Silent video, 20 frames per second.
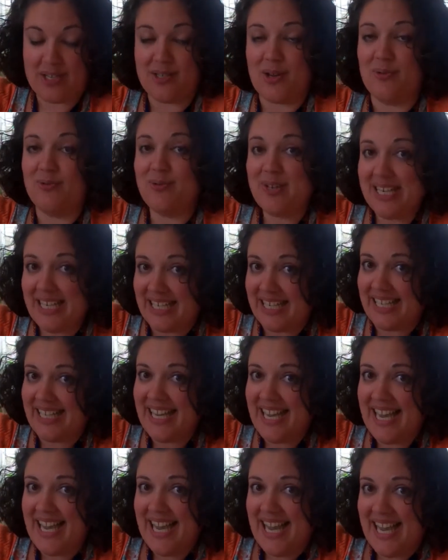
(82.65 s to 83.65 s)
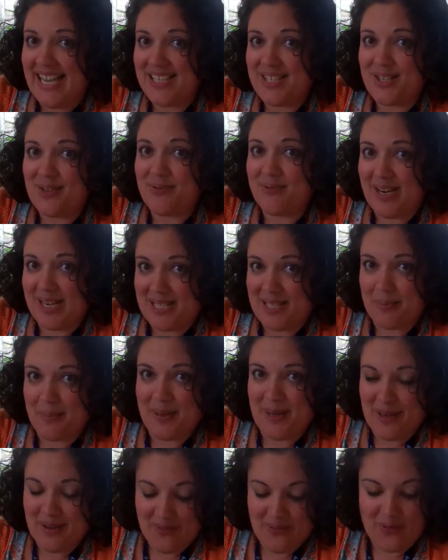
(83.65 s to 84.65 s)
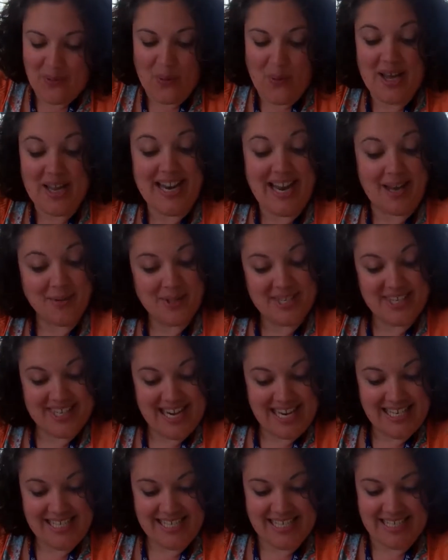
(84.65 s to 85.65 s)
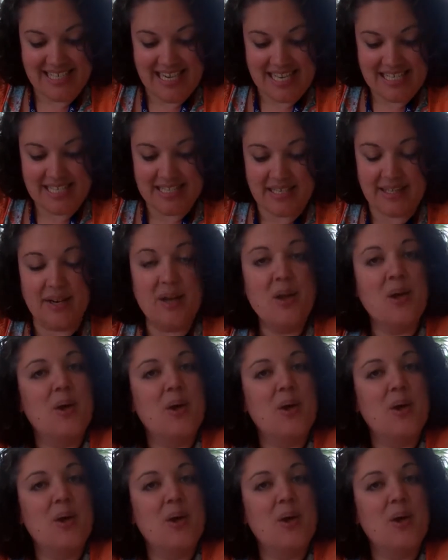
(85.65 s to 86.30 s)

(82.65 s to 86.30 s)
So really, it's a recipe for an outstanding lesson